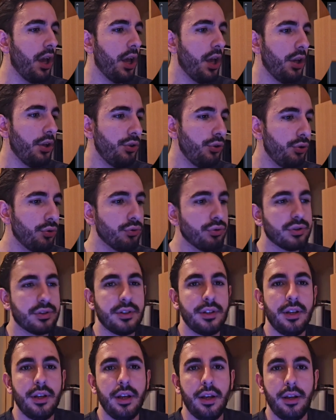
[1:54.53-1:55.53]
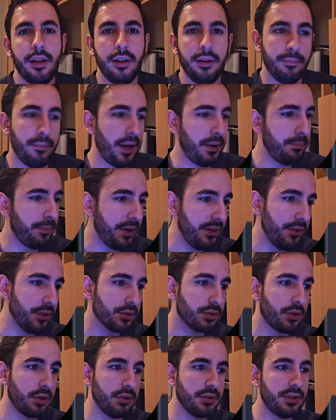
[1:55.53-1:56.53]
used in my previous
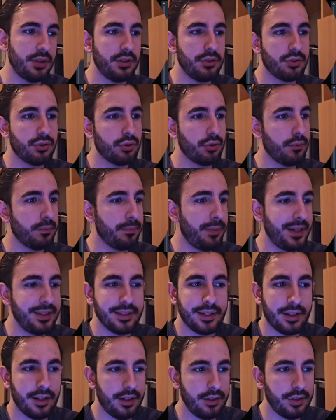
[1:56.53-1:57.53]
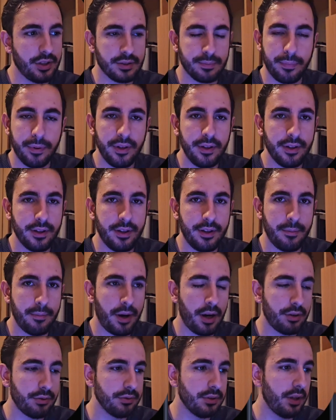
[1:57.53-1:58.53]
content, so basically I just printed them
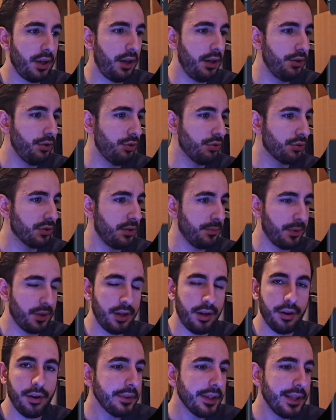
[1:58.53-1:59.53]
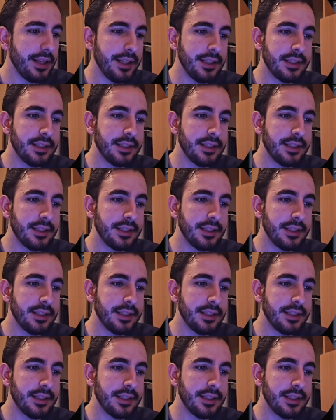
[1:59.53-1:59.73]
out and used them here. It's